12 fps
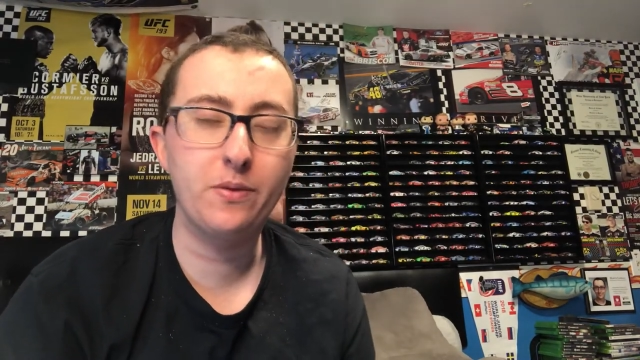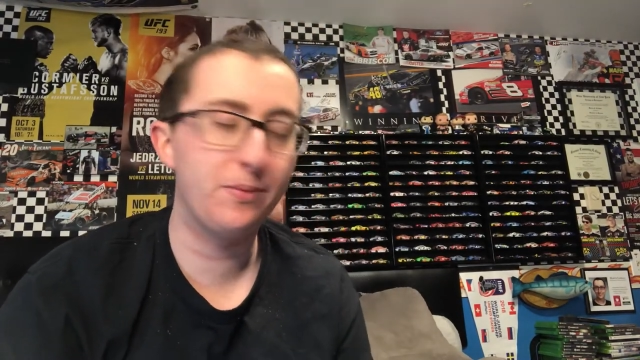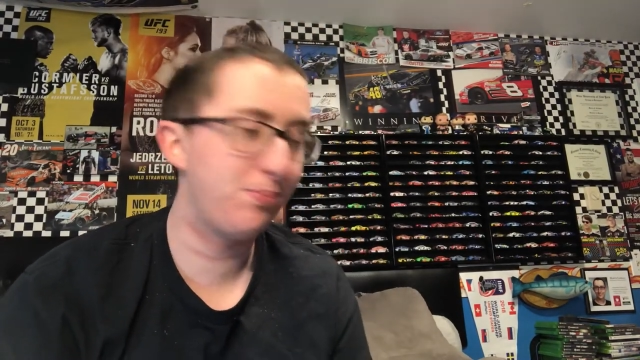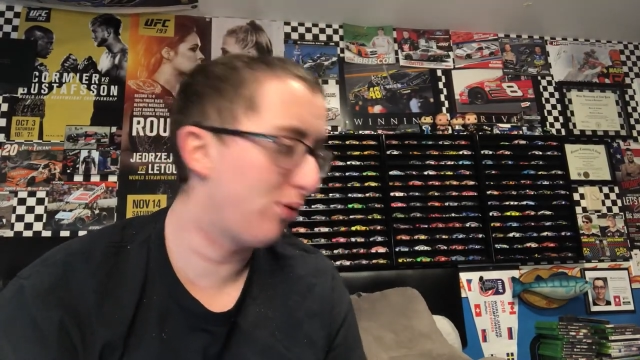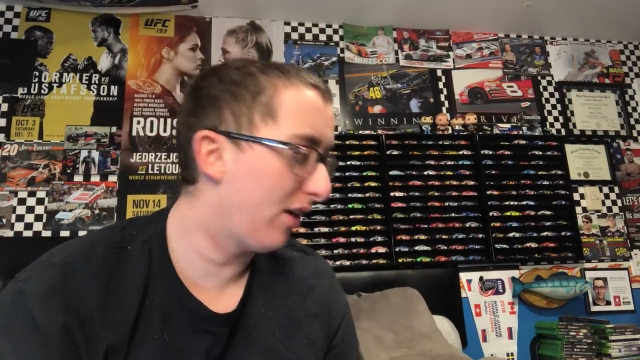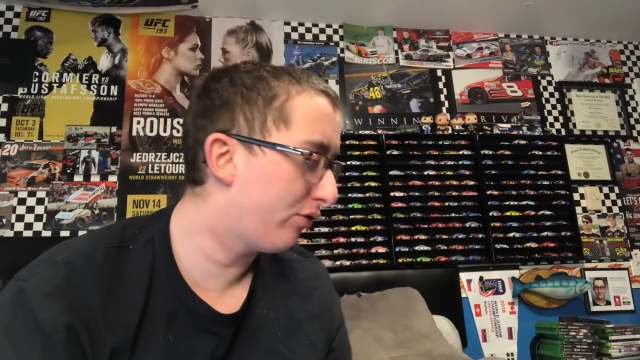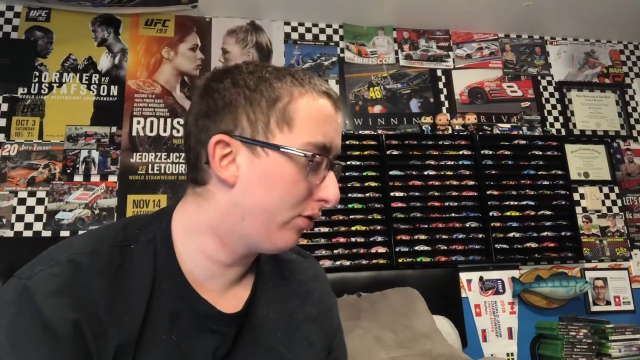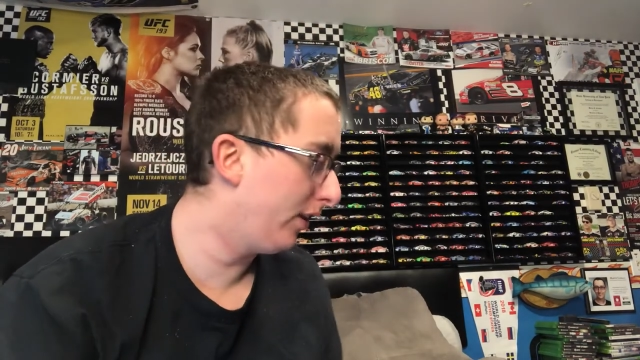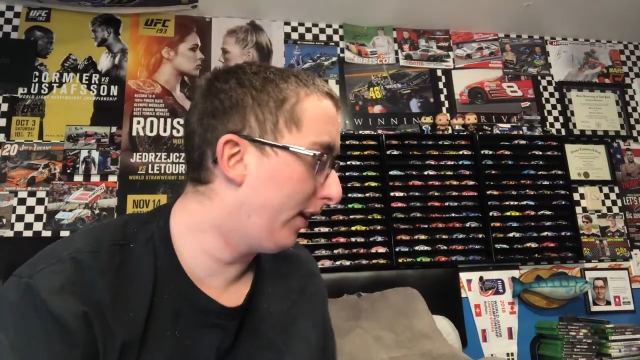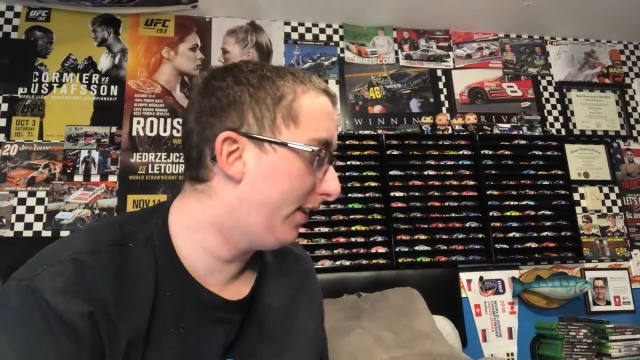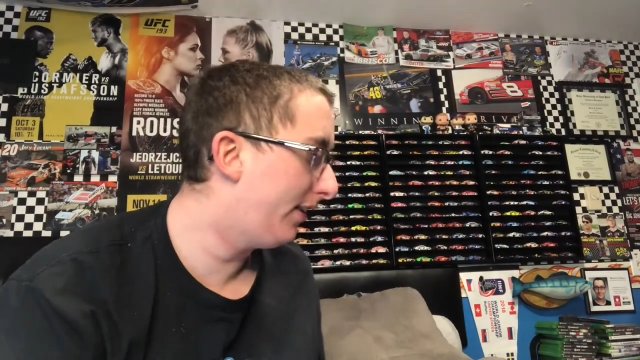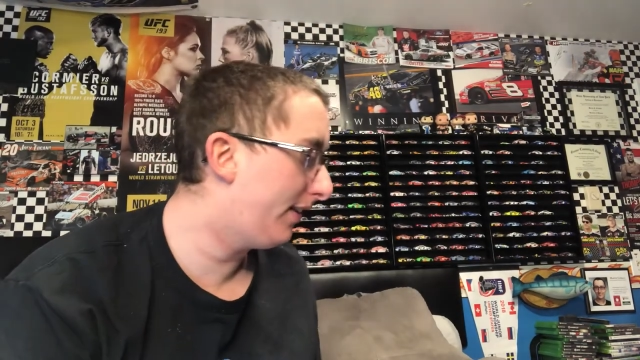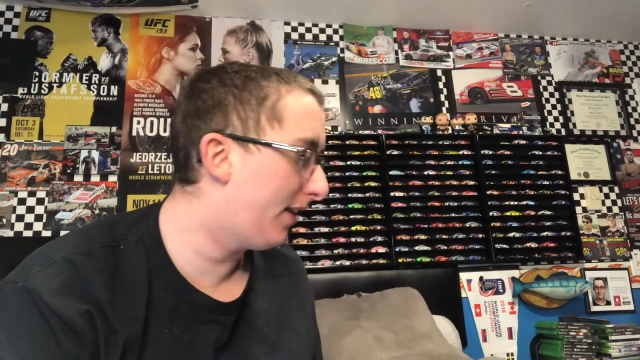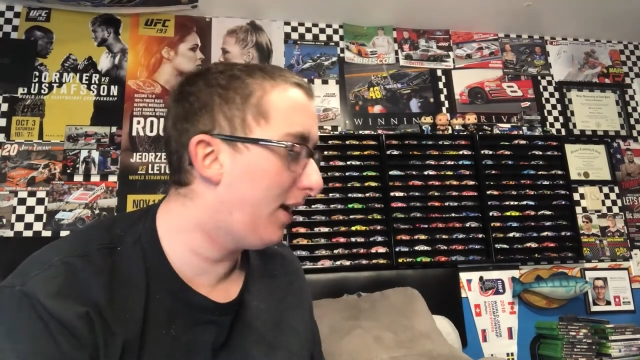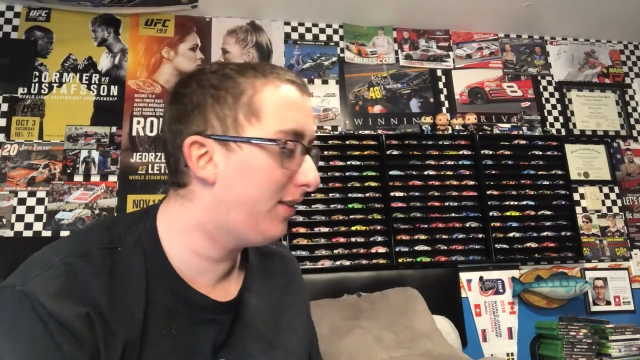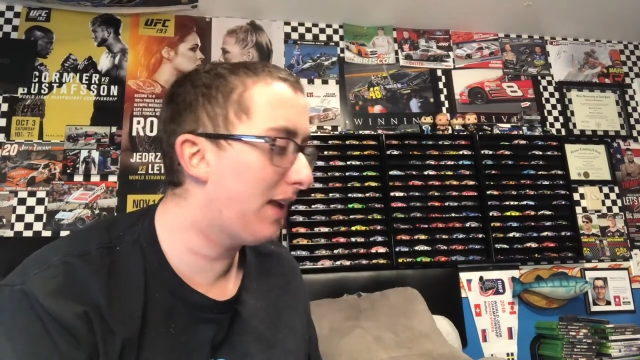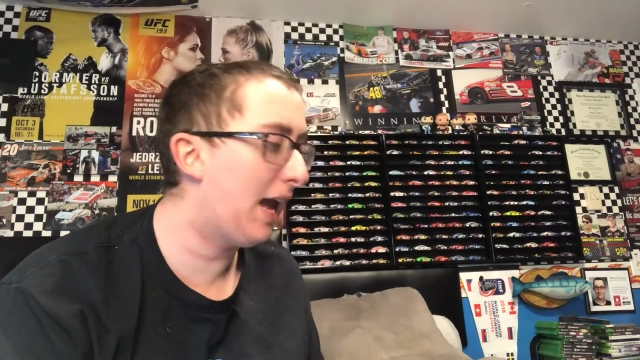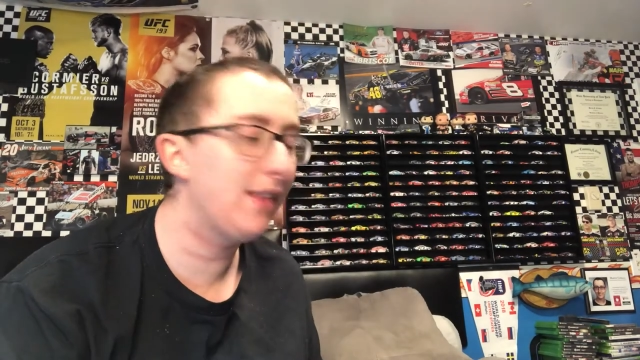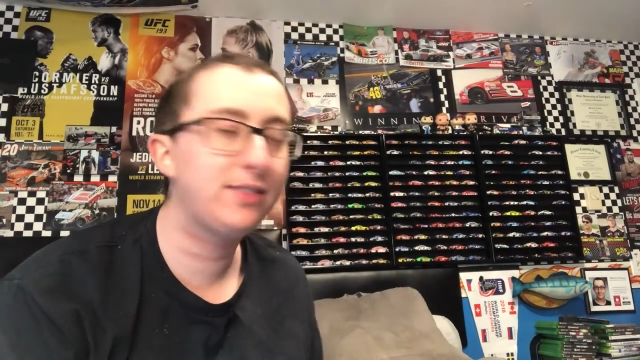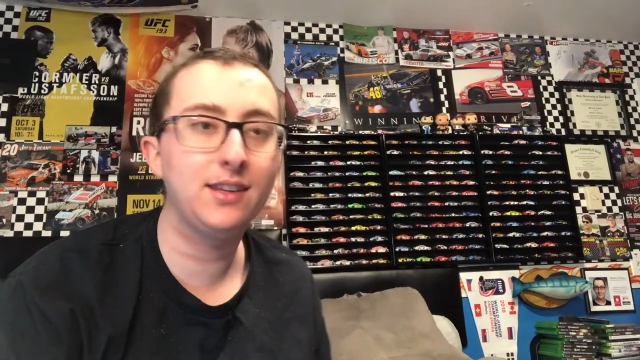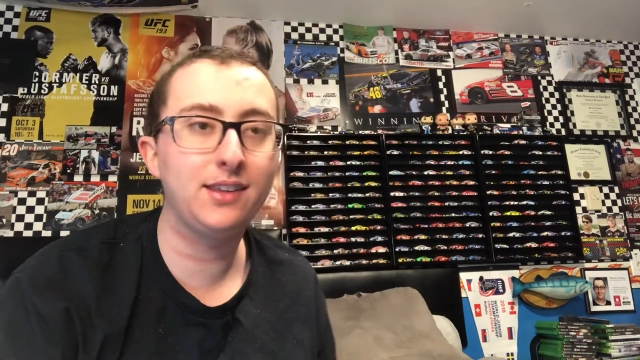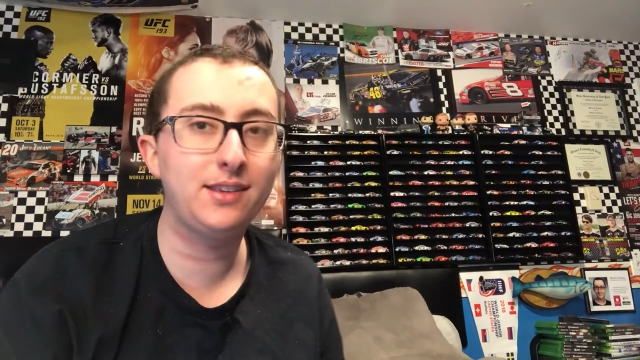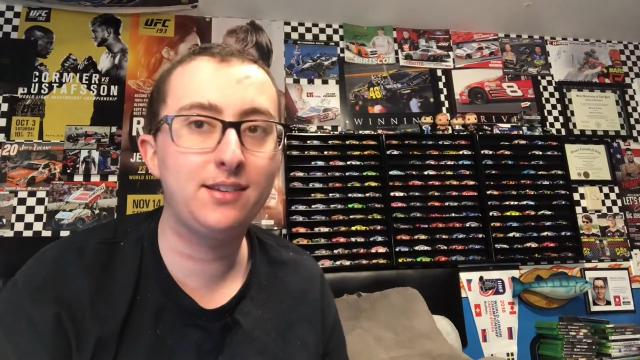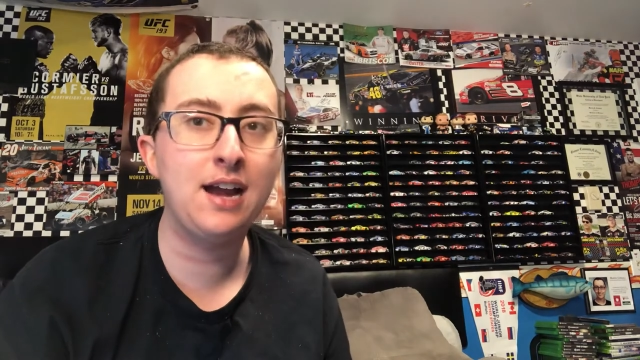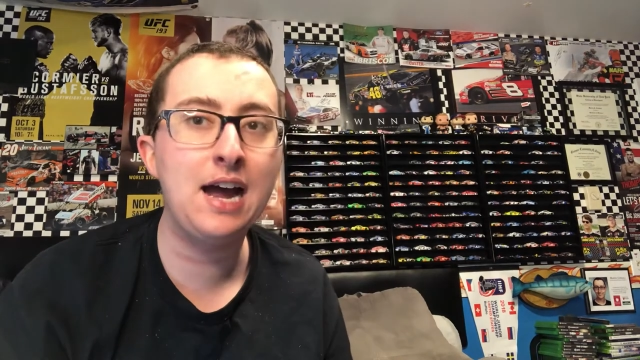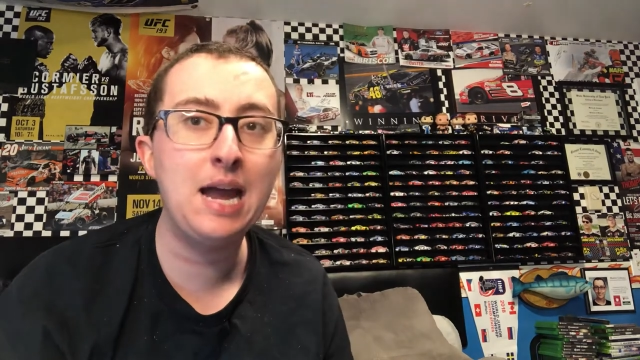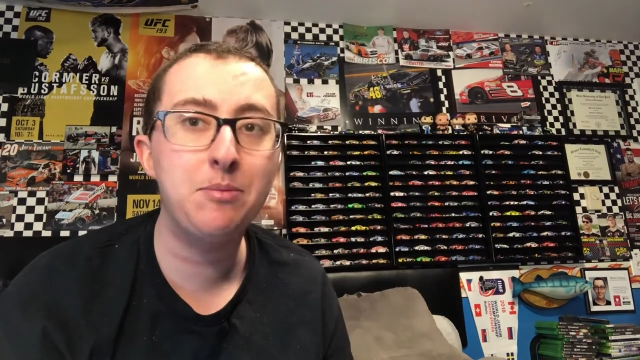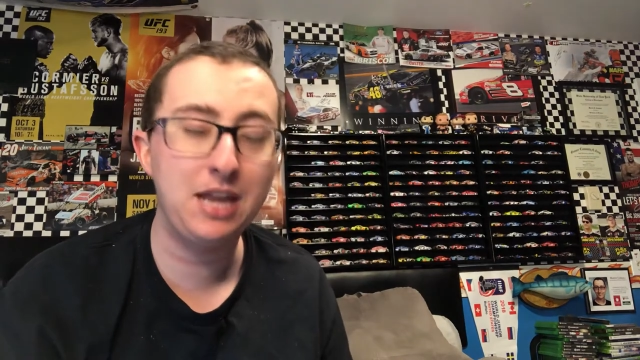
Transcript: The press release states, at this time,